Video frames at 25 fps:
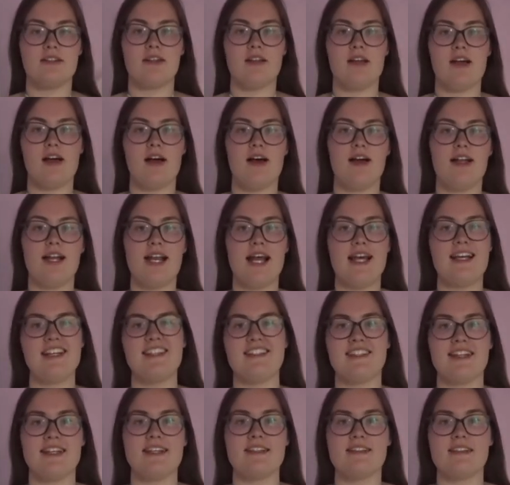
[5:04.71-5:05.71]

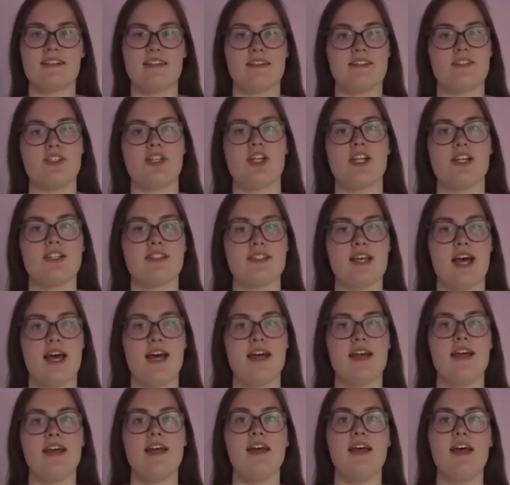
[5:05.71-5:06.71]
laces, shall I
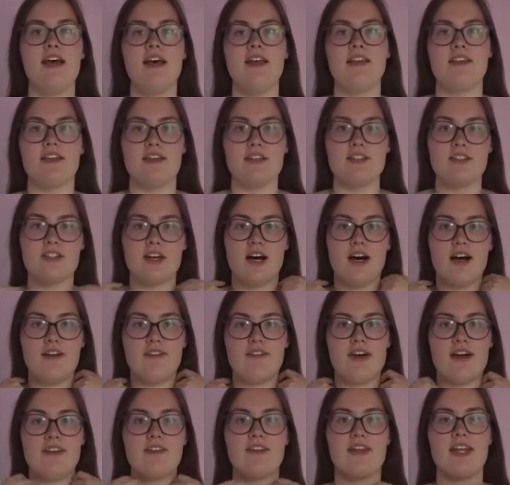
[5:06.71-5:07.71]
say, that you tie
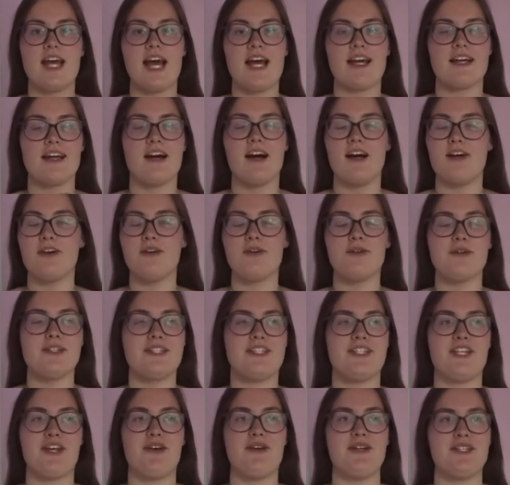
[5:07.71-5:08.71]
around the neck. I
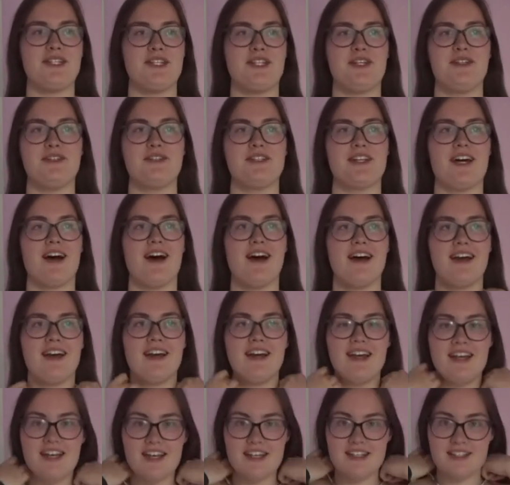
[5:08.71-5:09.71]
always do it too tight,
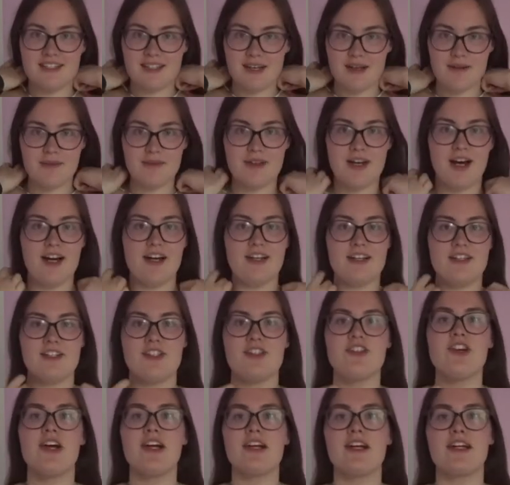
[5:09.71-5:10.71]
so I'm kind of
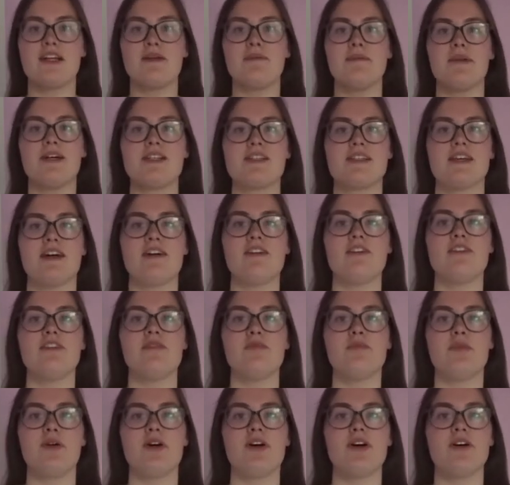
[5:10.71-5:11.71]
strangling myself,
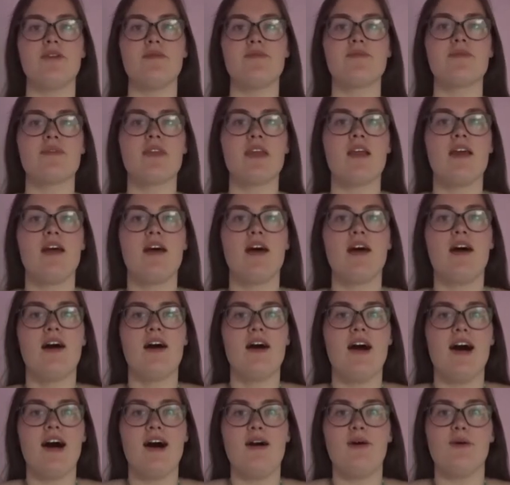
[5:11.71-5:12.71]
but
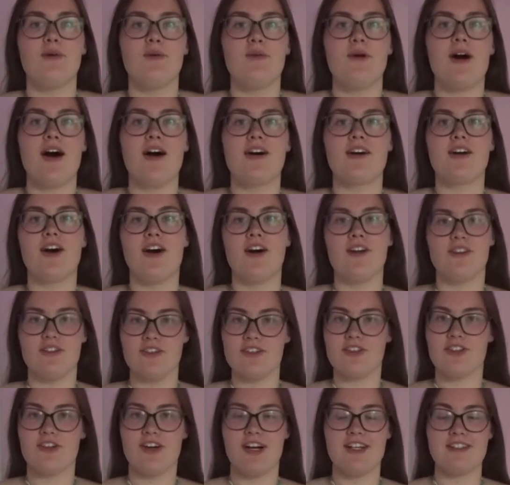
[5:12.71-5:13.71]
I'll work
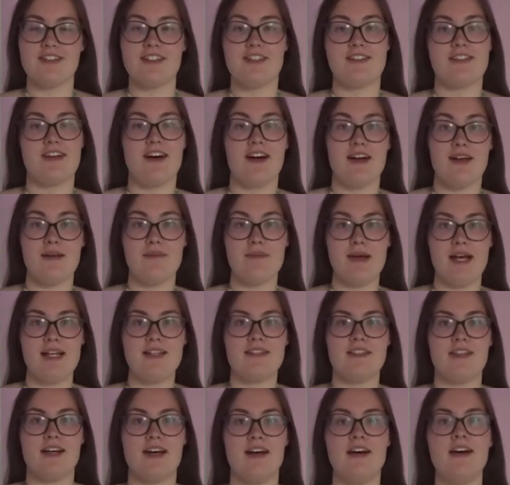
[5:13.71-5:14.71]
on trying to tie it
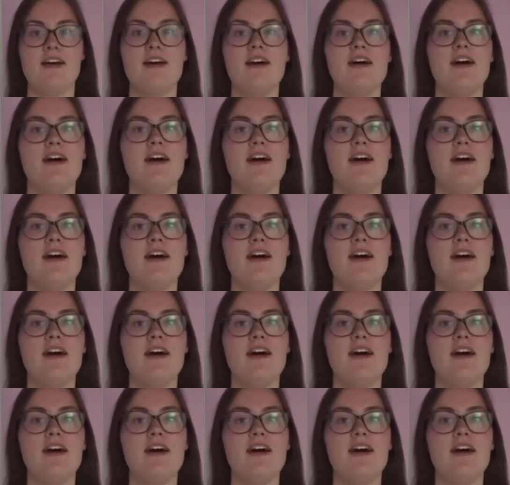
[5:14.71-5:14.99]
better.